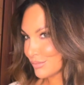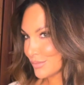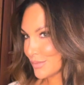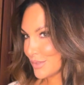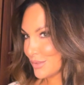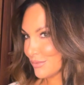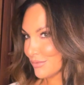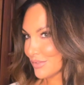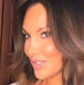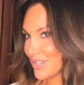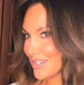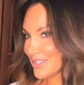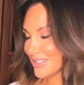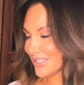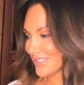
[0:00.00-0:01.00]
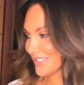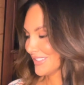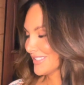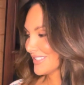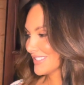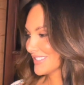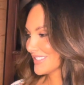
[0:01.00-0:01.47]
you've got
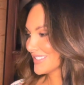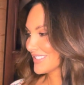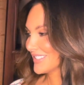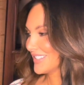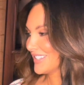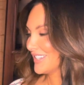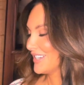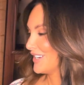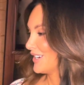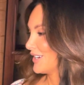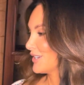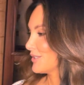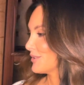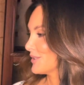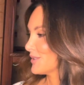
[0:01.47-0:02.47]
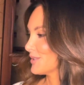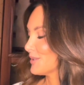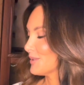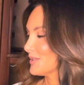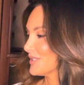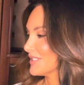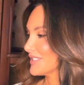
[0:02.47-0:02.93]
it. Are you
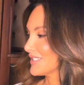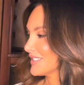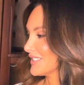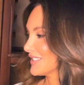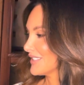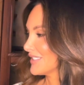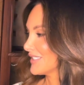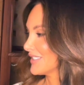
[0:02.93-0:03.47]
interested